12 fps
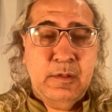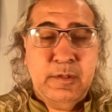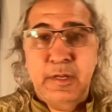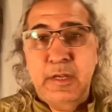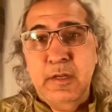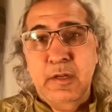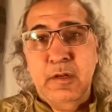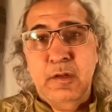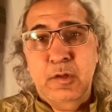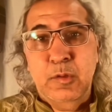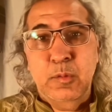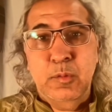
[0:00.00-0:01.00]
dare
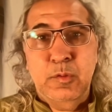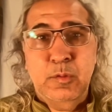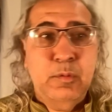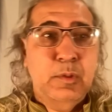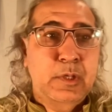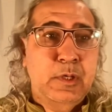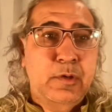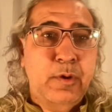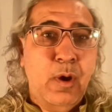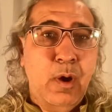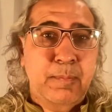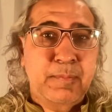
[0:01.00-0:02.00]
to, to
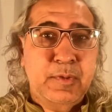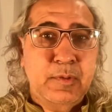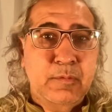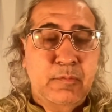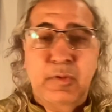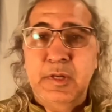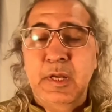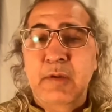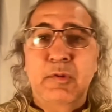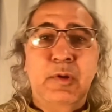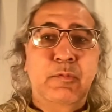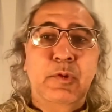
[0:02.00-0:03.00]
adopt
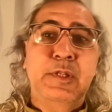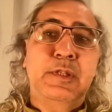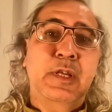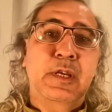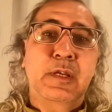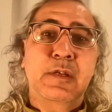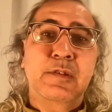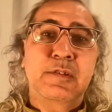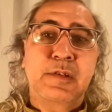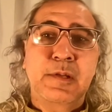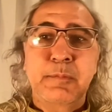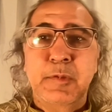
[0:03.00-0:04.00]
whatever we think is
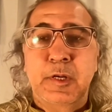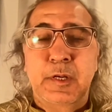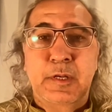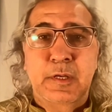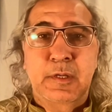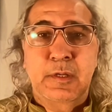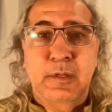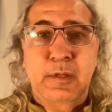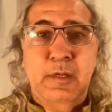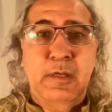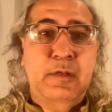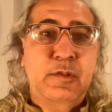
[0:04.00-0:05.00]
liberating
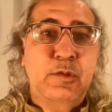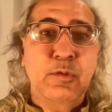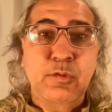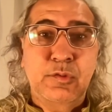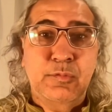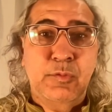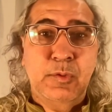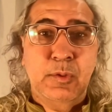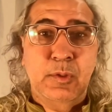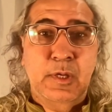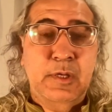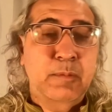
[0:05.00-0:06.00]
and
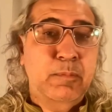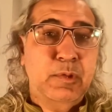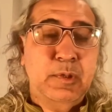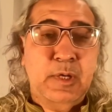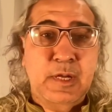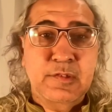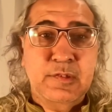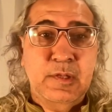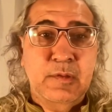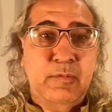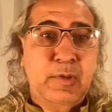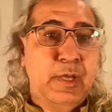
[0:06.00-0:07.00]
useful and
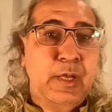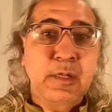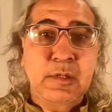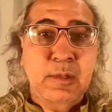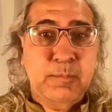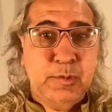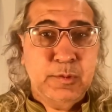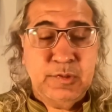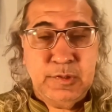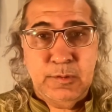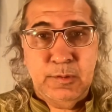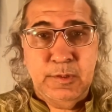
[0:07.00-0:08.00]
progressive in the
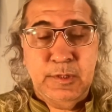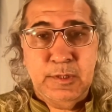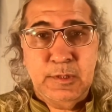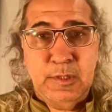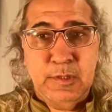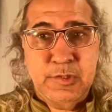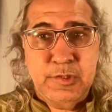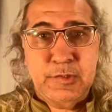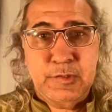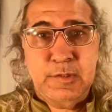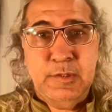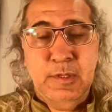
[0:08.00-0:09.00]
post colonial
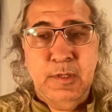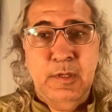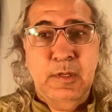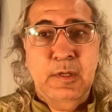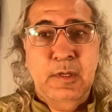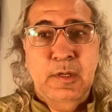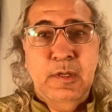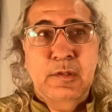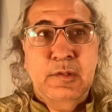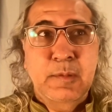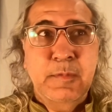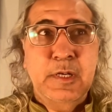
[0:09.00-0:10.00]
cultures.
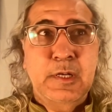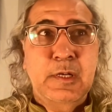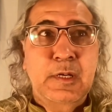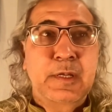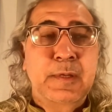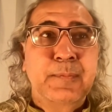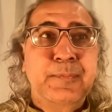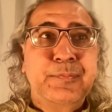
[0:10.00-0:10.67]
Similarly,